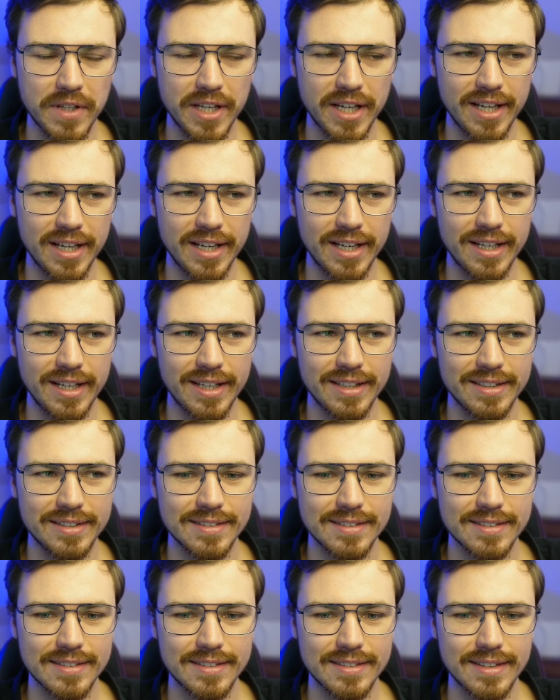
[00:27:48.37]

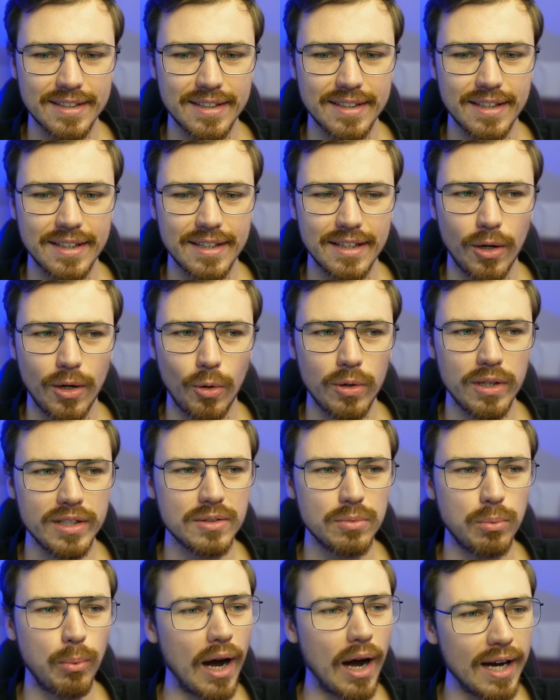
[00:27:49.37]
and the whole
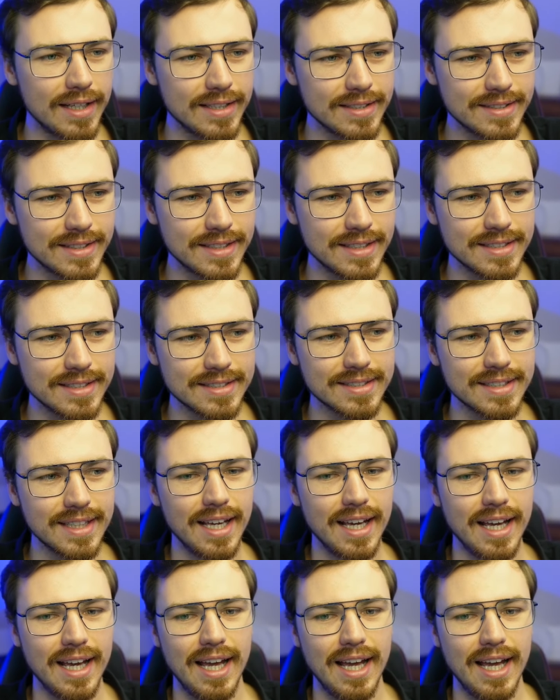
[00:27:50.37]
advisors